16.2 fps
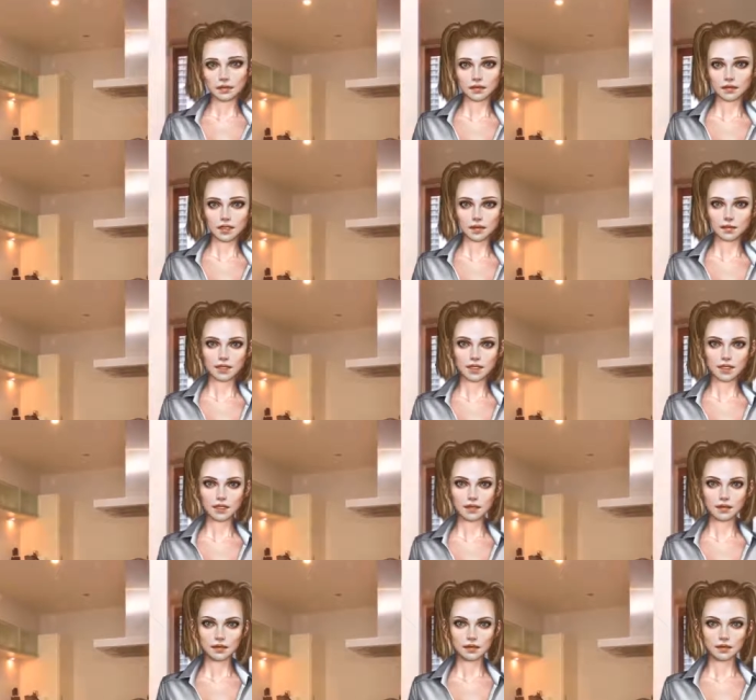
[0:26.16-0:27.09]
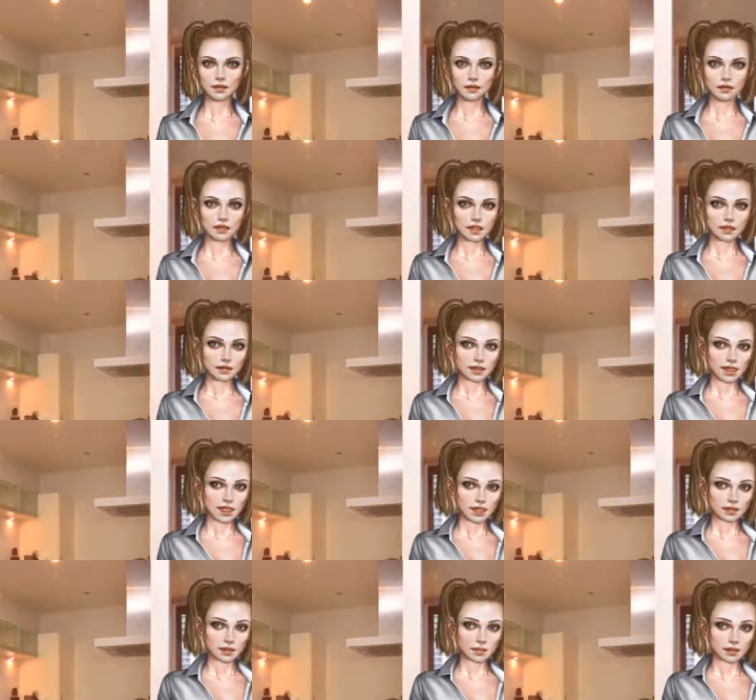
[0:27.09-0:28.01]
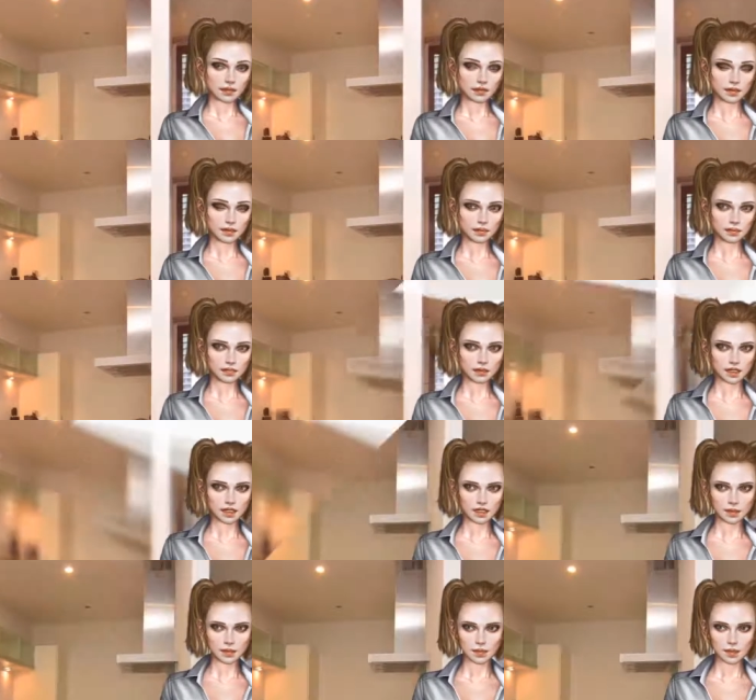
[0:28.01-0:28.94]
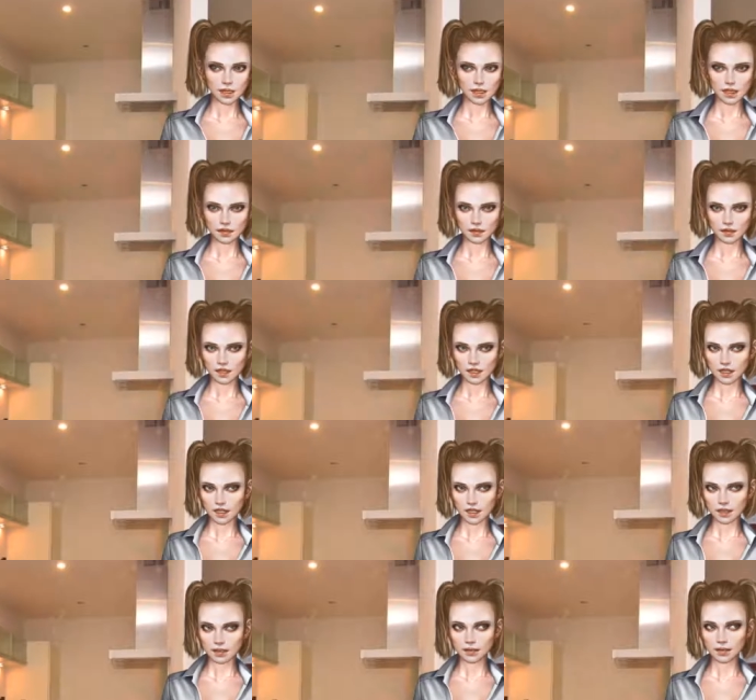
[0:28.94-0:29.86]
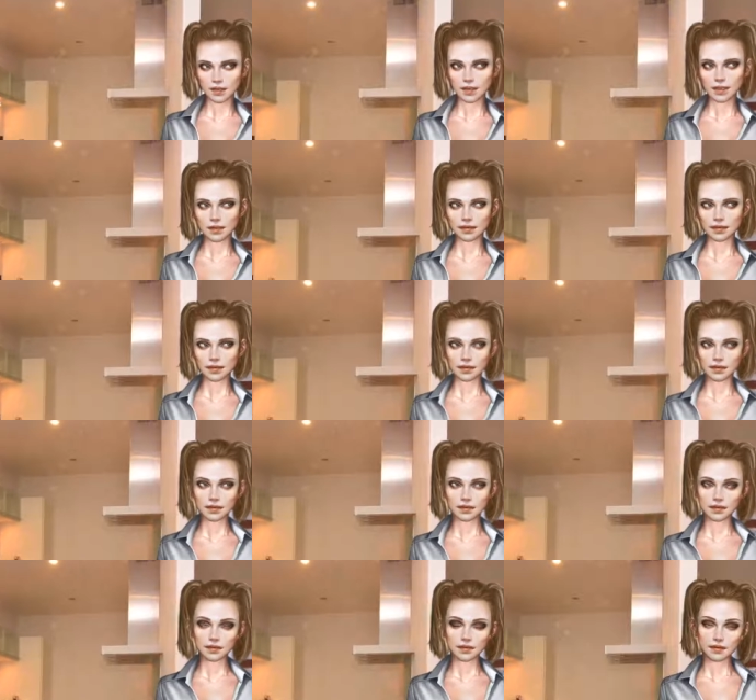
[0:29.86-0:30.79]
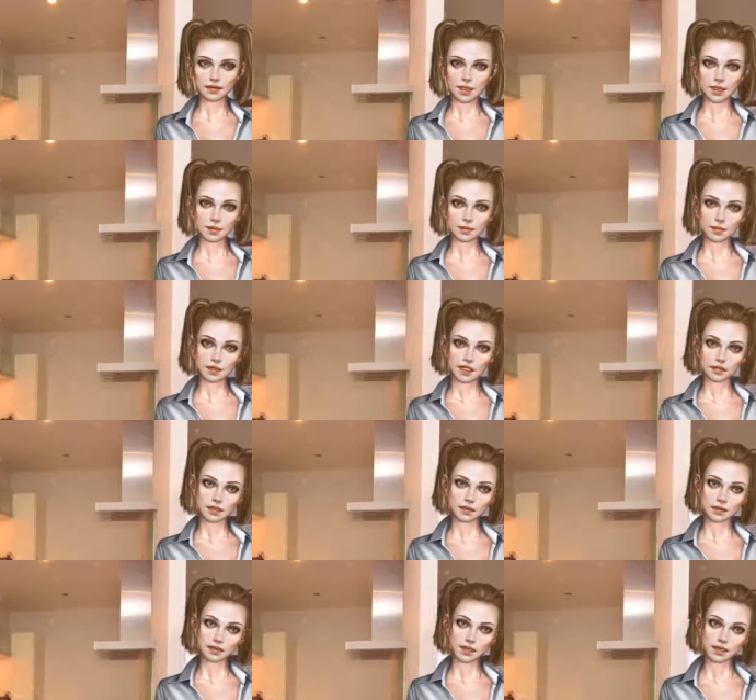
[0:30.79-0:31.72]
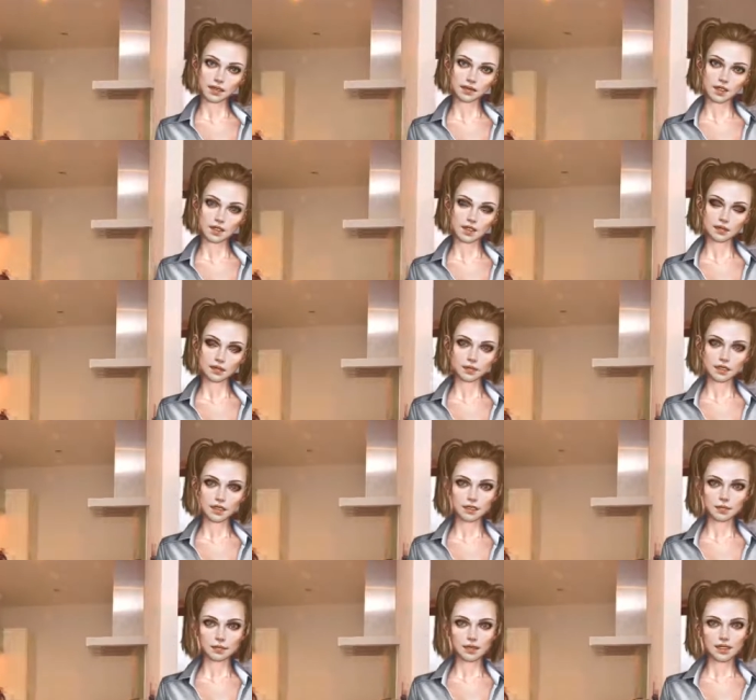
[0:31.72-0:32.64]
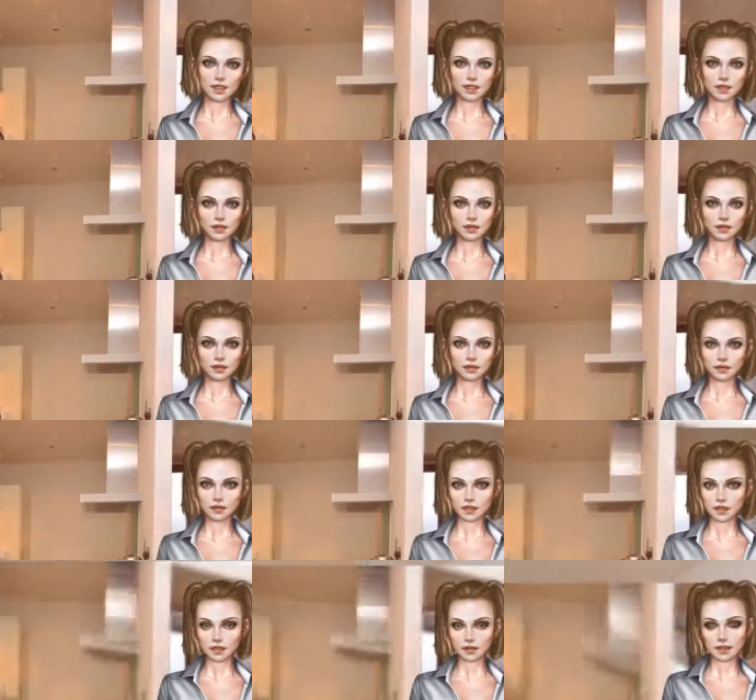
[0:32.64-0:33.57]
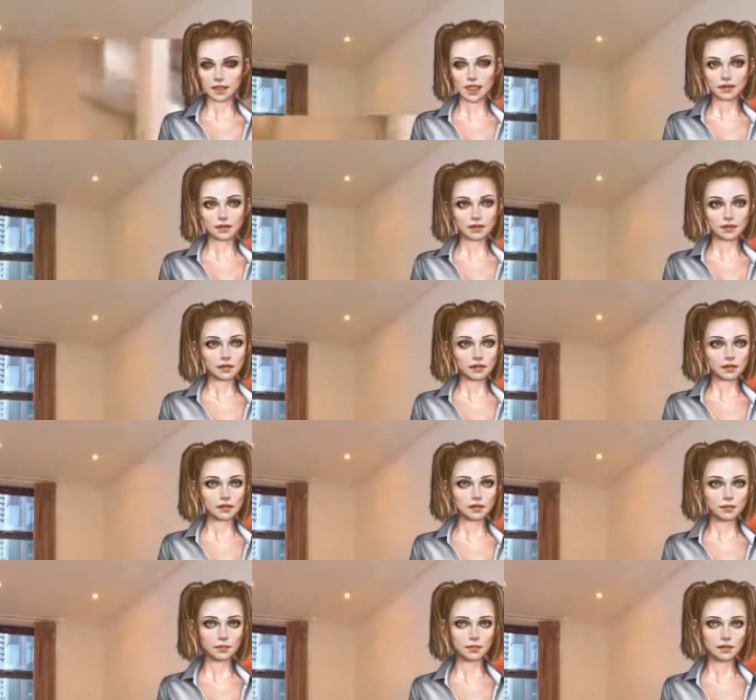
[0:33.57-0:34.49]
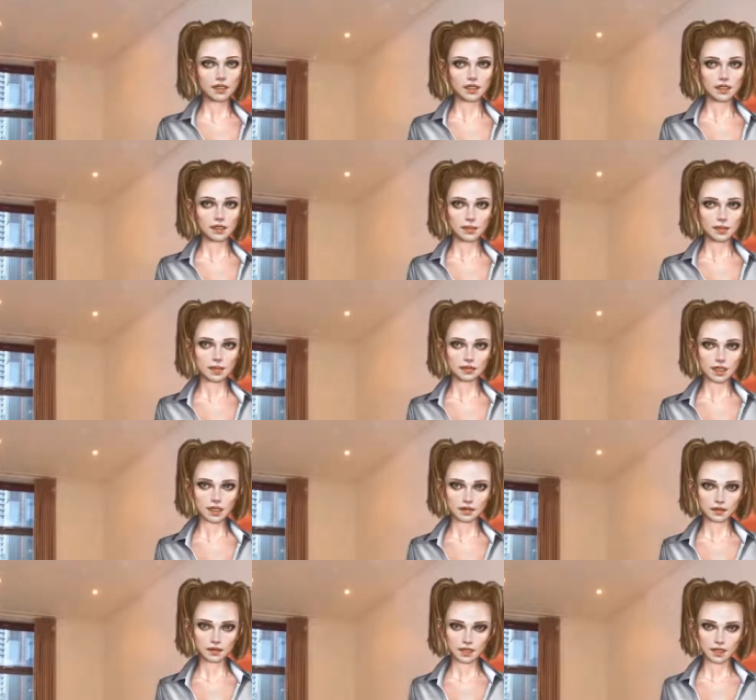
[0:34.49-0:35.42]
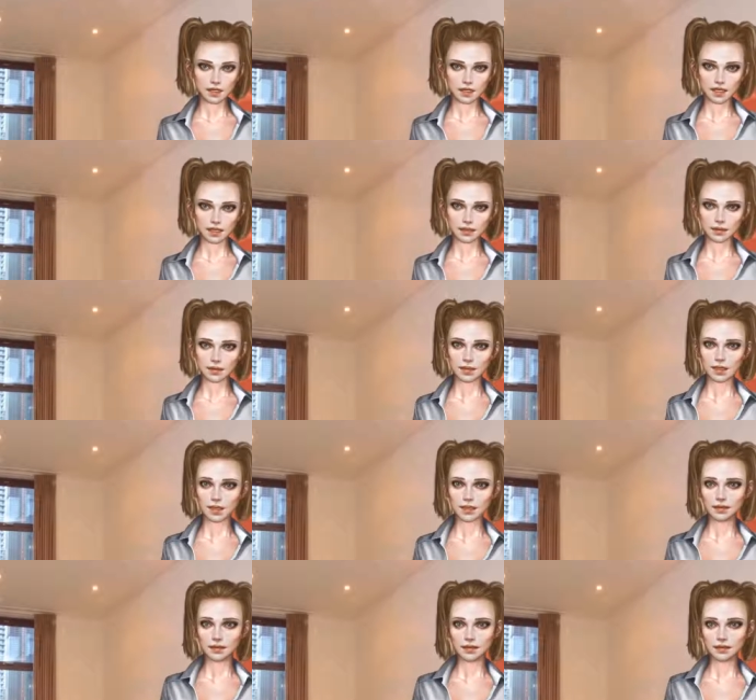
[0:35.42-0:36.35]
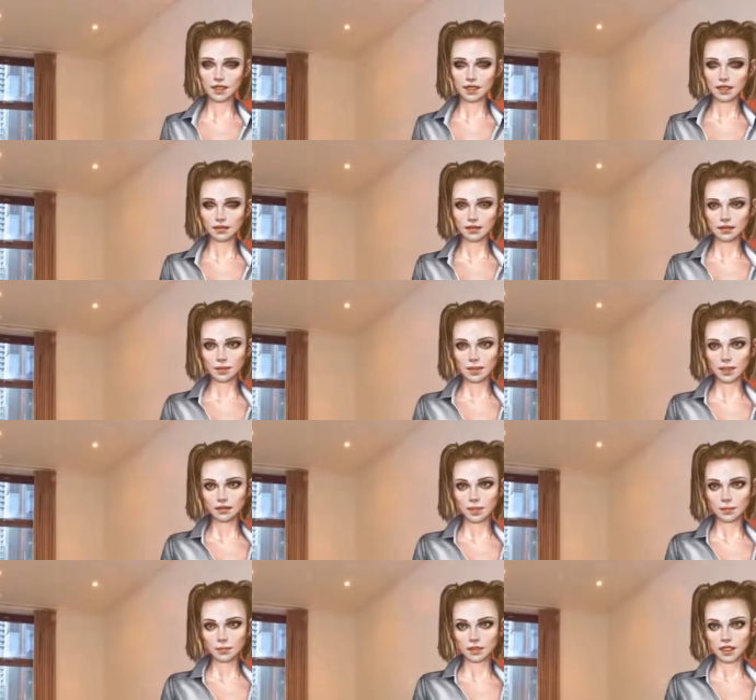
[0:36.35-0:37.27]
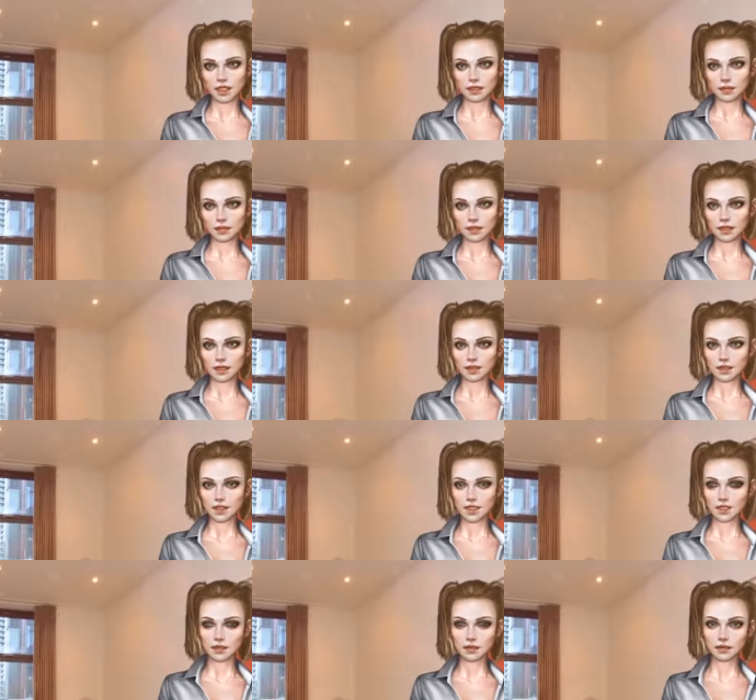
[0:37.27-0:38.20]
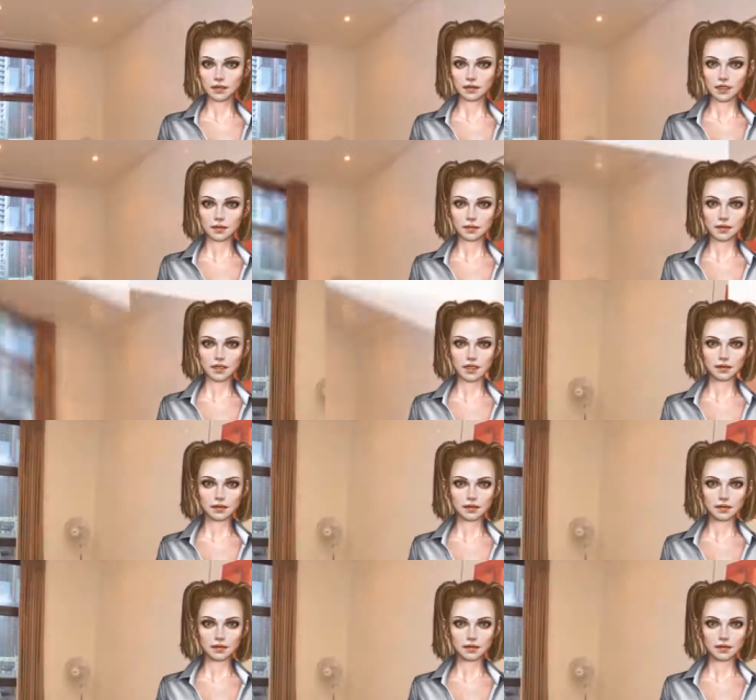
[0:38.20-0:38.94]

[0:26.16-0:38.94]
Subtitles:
The property is a 5-minute walk from Canary Wharf Underground Station. Greenwich Park is 2.1 miles from the apartment. The nearest airport is London City Airport, 3.1 miles from the property.